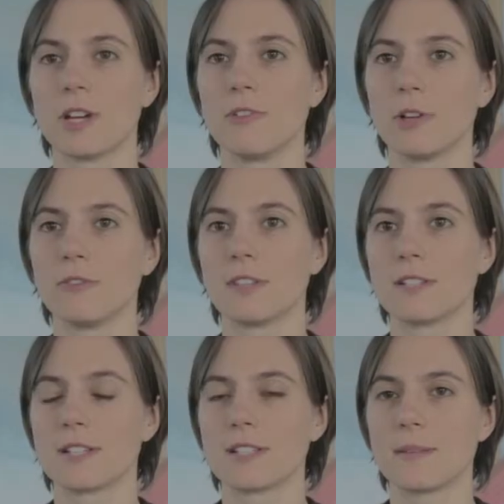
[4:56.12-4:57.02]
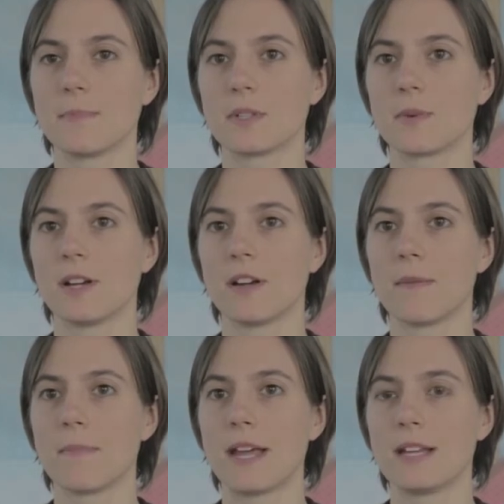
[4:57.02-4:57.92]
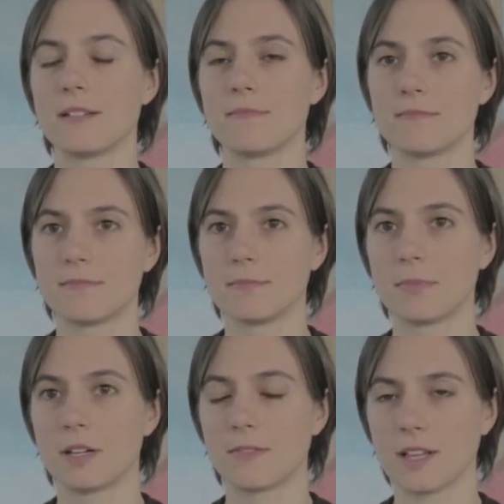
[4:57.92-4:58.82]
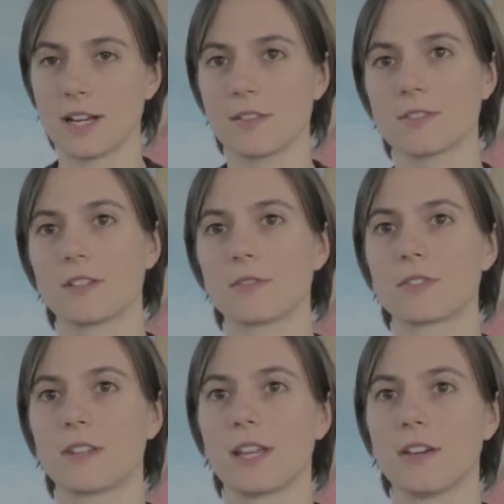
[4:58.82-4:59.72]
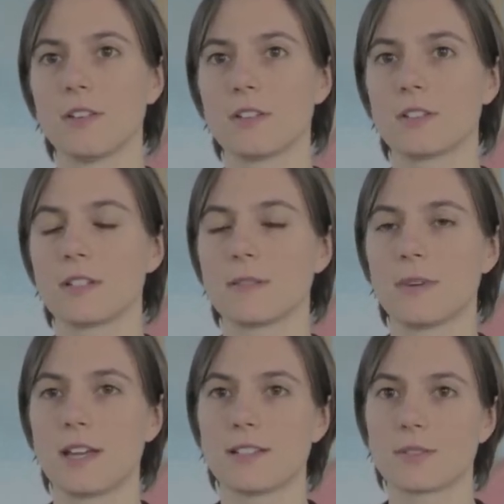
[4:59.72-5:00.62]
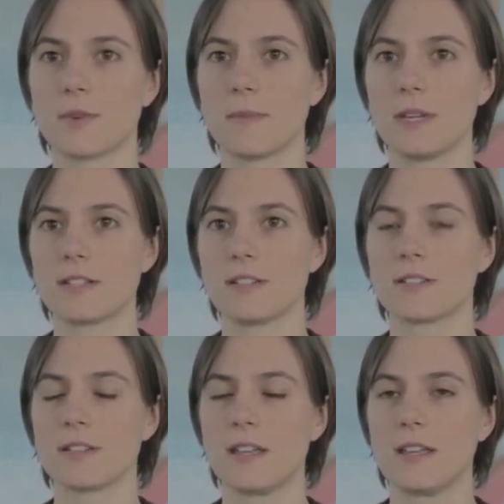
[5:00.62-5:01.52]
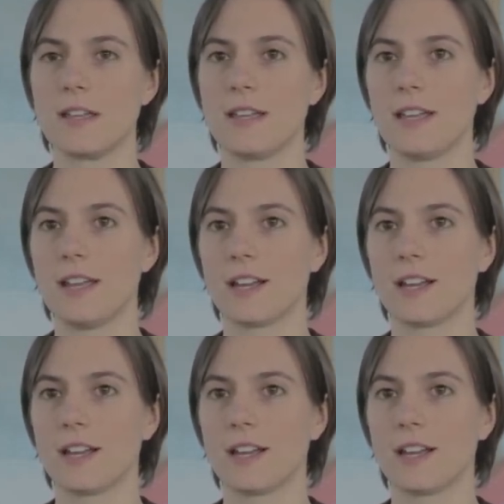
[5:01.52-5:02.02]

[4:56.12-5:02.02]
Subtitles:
green roof that sits in between our main part of the house and also the garage. It's about 8 square metres and